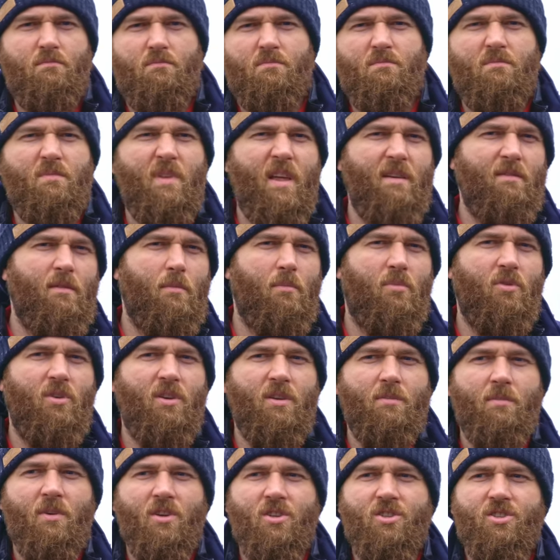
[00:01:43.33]
never
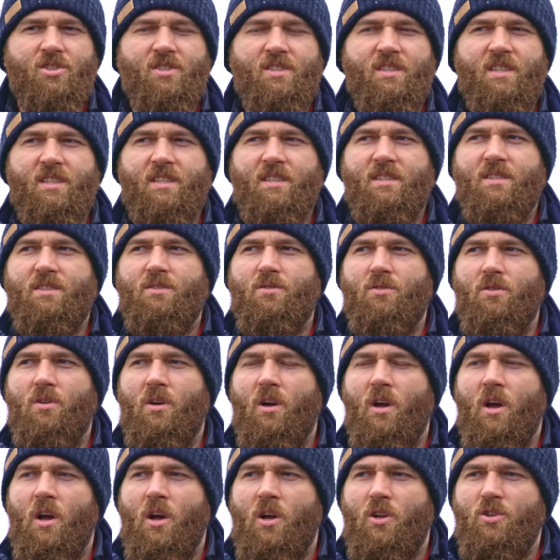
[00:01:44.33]
pretty much ceased to,
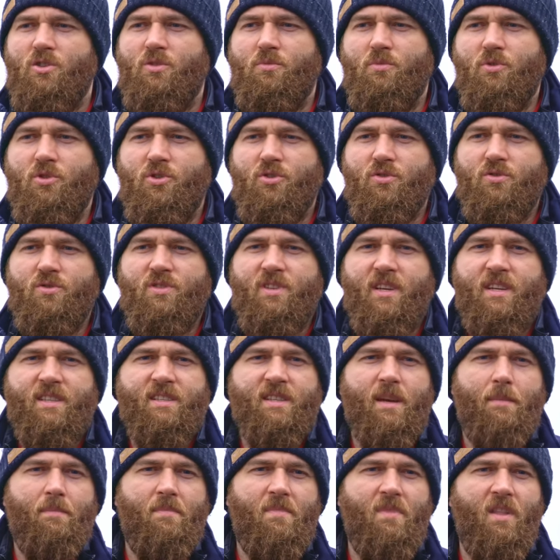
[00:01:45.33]
to produce,
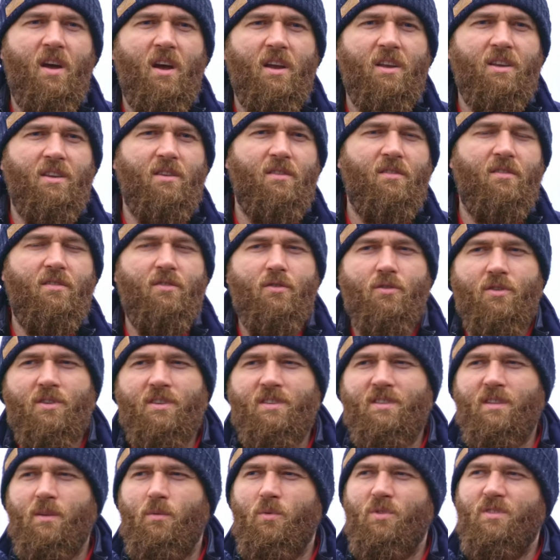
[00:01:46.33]
except nineteen
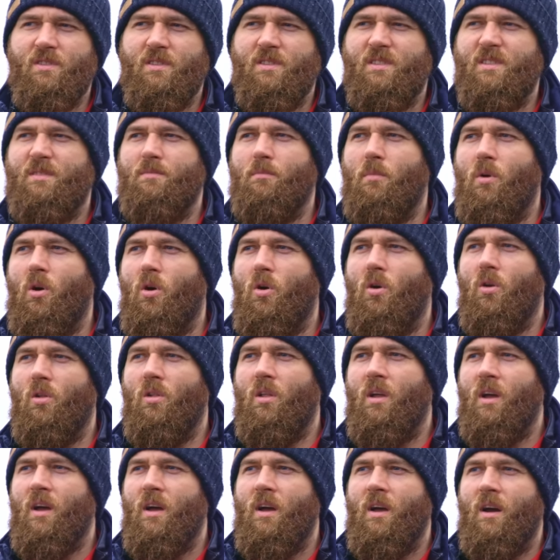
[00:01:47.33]
thirties. There was a
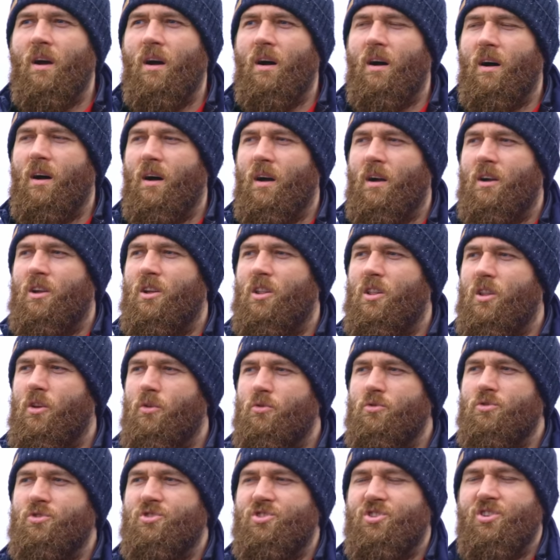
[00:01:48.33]
small uh,
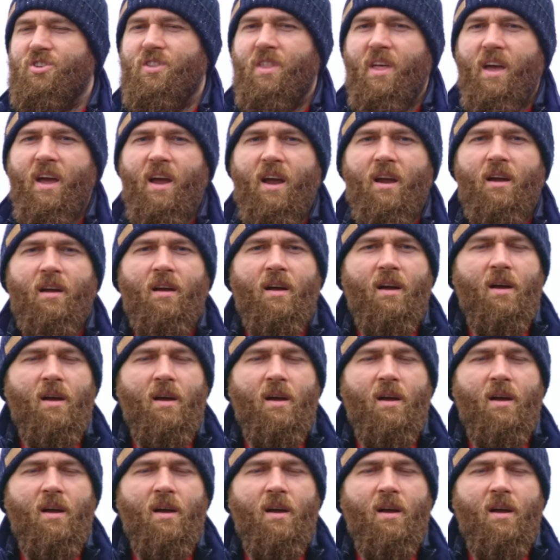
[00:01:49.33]
closure there,